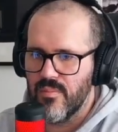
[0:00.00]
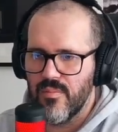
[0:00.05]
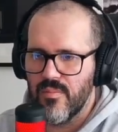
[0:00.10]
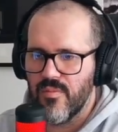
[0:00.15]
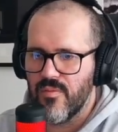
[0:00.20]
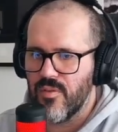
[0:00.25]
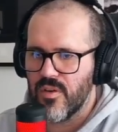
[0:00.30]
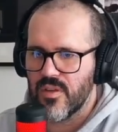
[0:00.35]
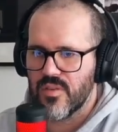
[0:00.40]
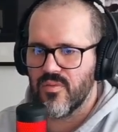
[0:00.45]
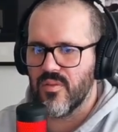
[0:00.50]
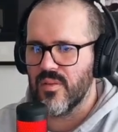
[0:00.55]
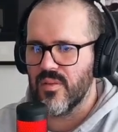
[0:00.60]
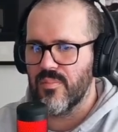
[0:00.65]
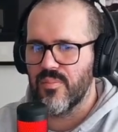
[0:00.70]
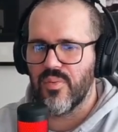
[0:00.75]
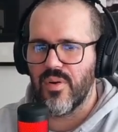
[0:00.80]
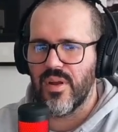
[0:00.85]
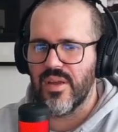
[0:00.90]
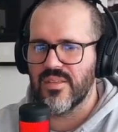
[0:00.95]
forcefully
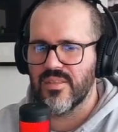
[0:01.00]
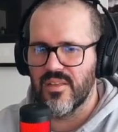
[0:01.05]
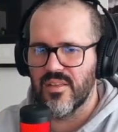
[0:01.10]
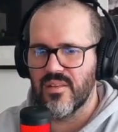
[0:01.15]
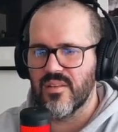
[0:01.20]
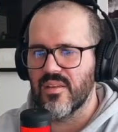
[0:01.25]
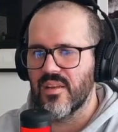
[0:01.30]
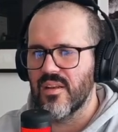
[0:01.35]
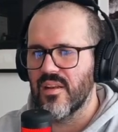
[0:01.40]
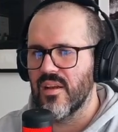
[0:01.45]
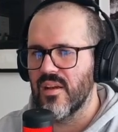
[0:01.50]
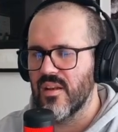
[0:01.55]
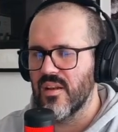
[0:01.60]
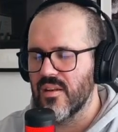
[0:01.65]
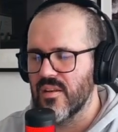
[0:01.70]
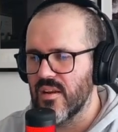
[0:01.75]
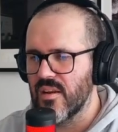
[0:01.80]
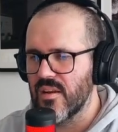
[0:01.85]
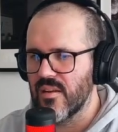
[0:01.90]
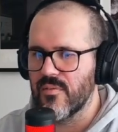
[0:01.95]
present in
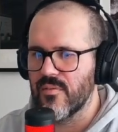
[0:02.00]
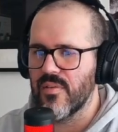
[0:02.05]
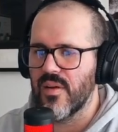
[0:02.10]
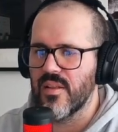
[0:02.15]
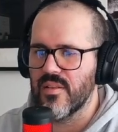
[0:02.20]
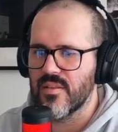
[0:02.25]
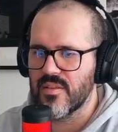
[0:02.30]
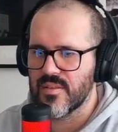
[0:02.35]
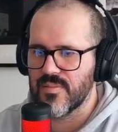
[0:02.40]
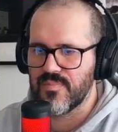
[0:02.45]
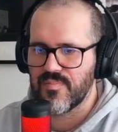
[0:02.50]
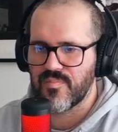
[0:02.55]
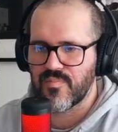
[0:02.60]
an event